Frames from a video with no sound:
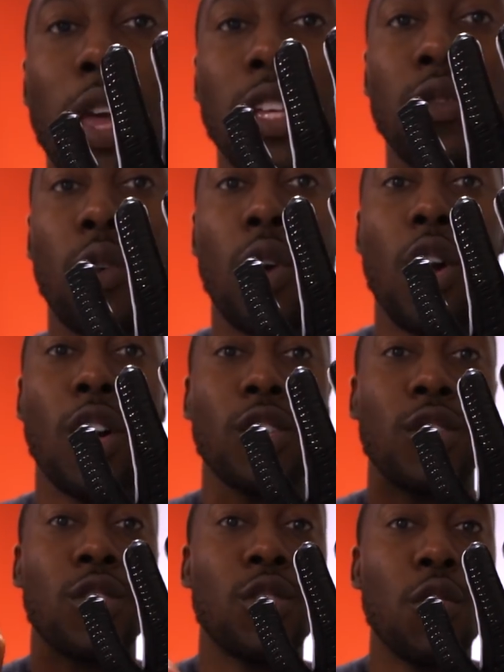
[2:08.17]
makes for a
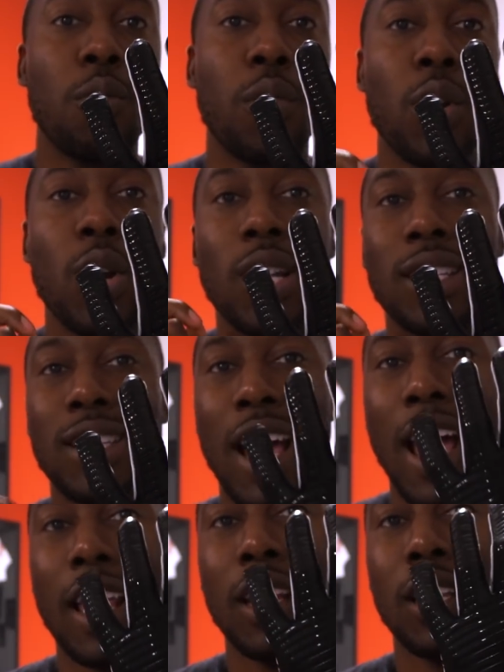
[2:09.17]
super
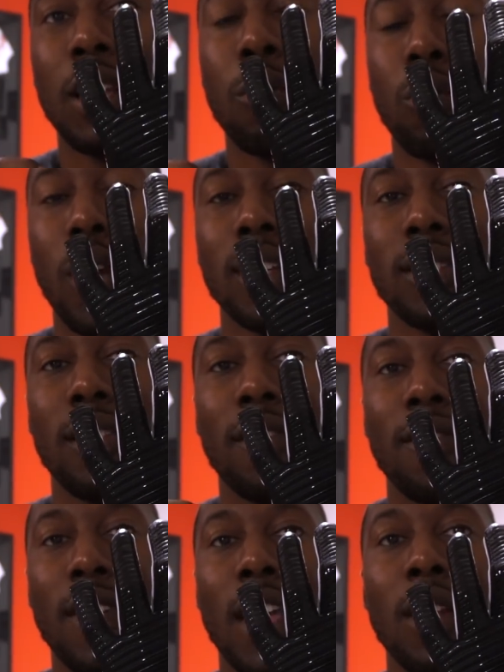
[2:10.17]
tight compressive
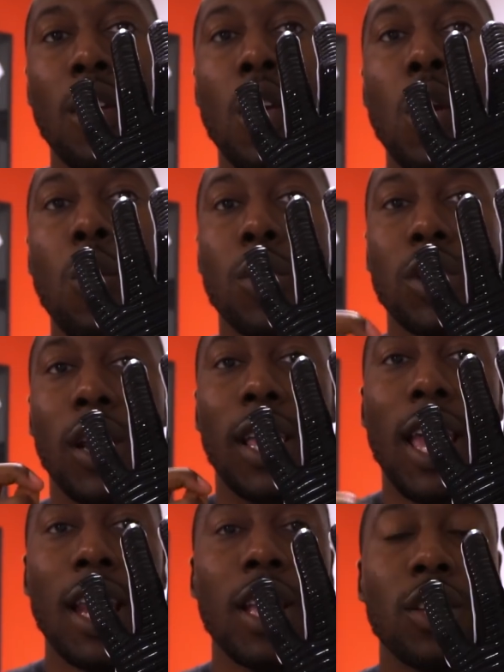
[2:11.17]
fit, which I'll
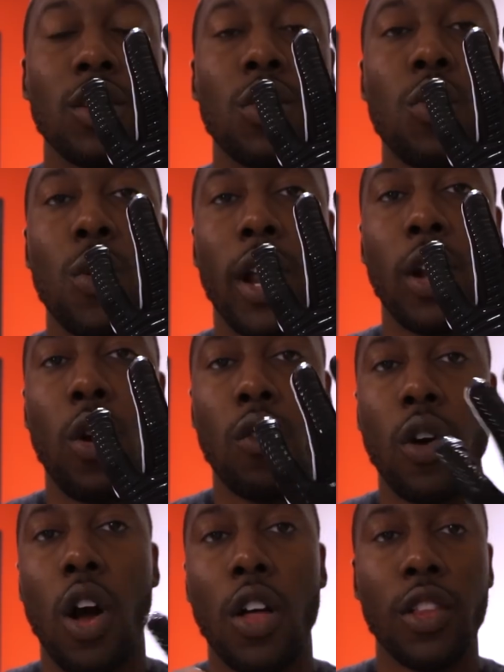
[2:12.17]
get into when I go
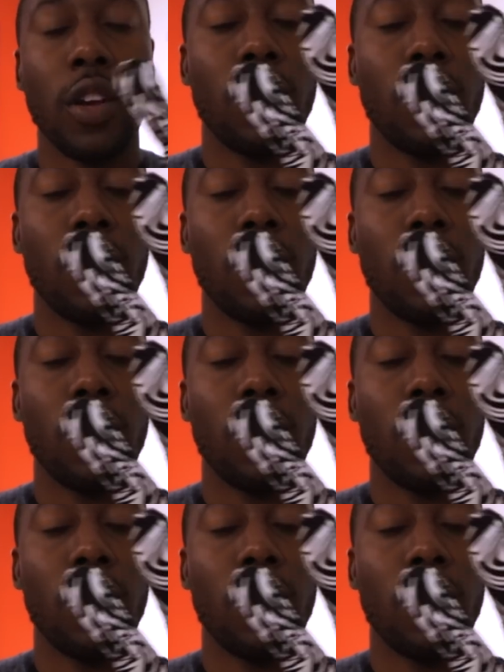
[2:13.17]
over all the